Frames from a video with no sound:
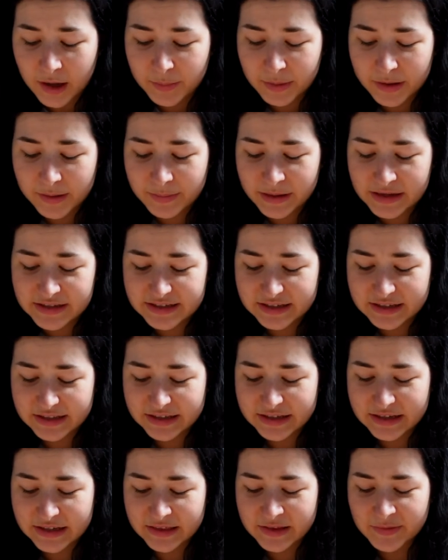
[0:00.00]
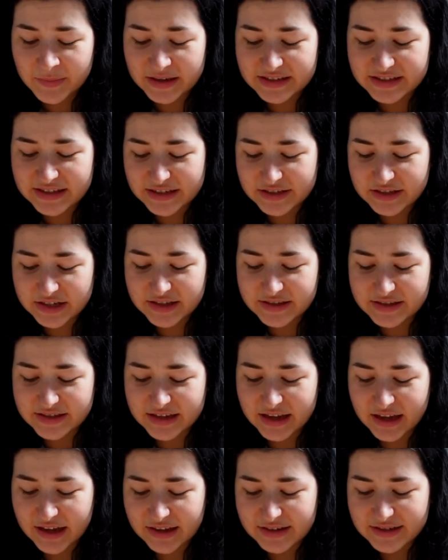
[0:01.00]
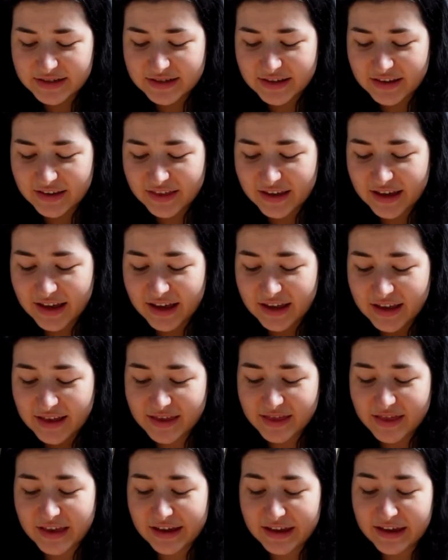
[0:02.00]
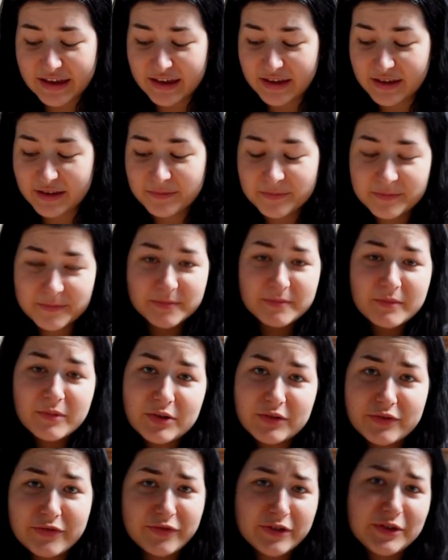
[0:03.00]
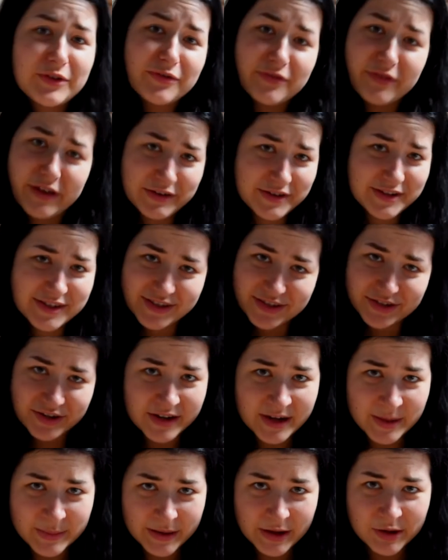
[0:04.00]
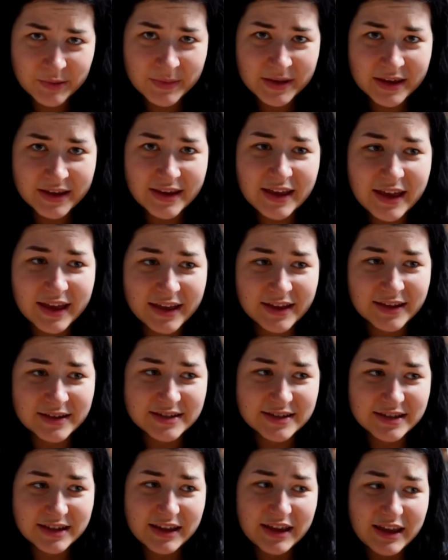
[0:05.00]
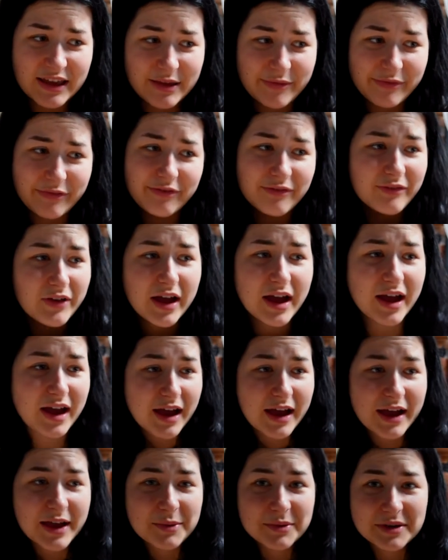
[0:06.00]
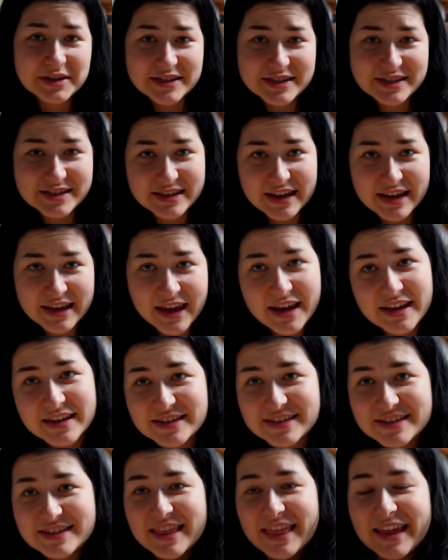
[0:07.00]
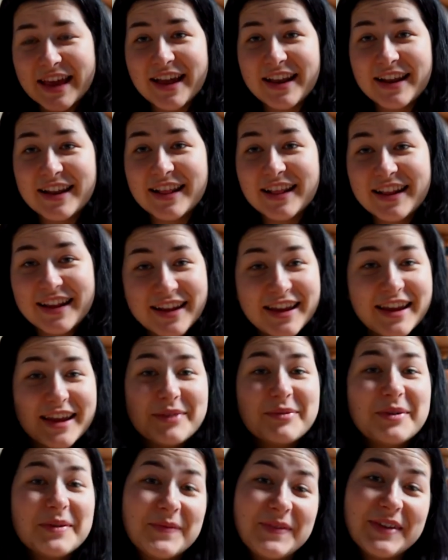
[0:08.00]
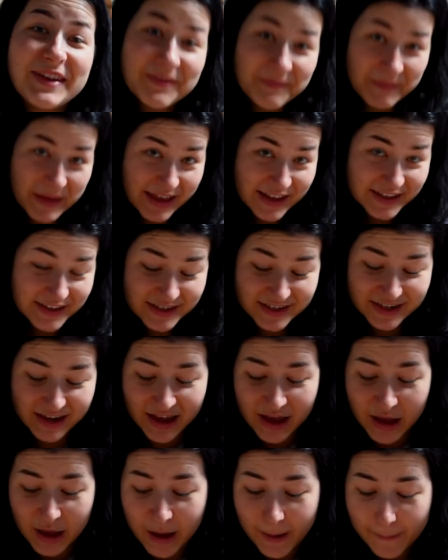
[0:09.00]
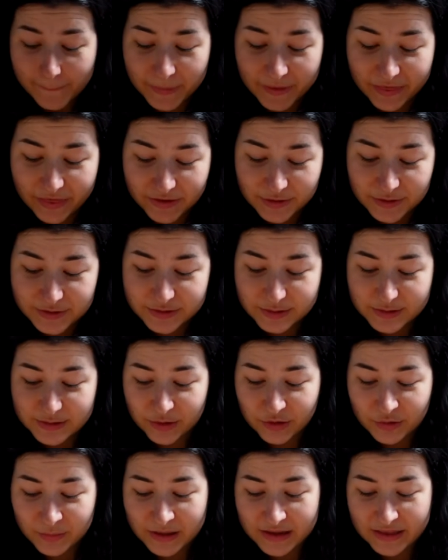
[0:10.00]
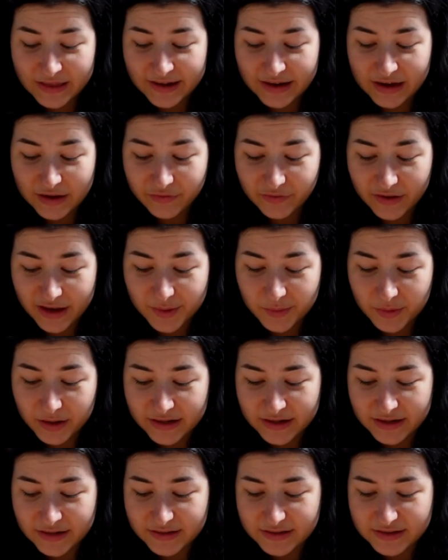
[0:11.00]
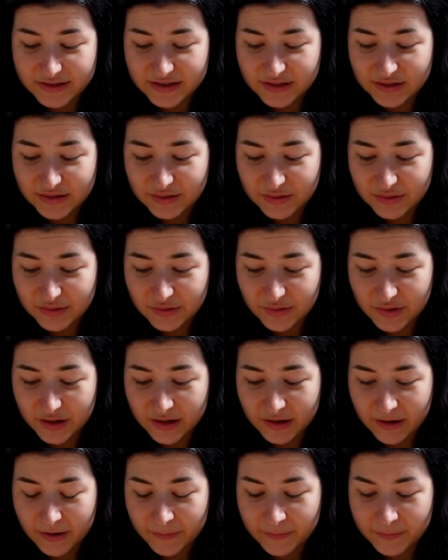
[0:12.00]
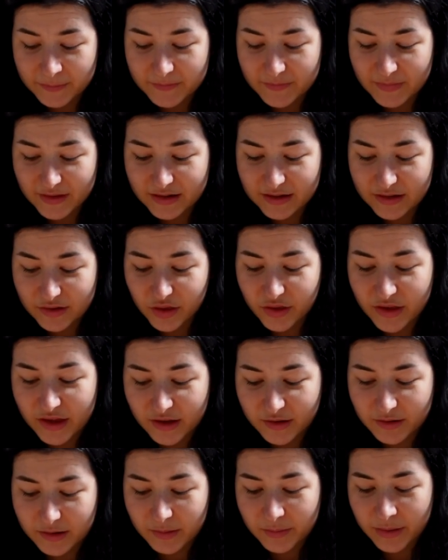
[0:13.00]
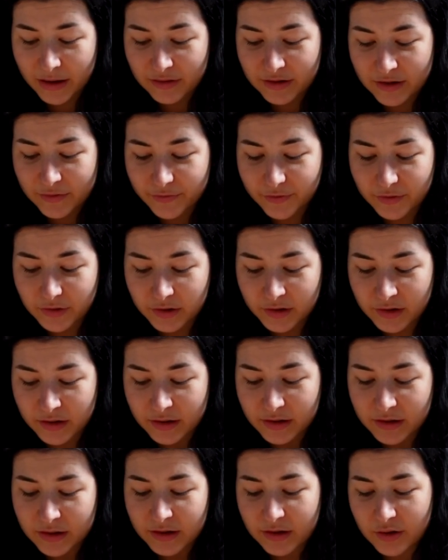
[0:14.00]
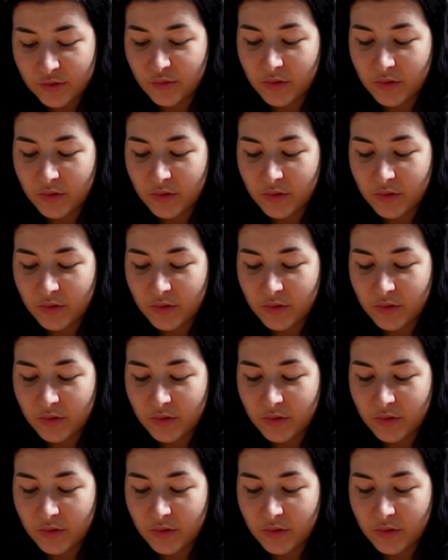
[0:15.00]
But basically, in the message, it said that they feel very certain about me, and if I were to say yes, that it would be a match. But they also told me that if I wanted to think about it for a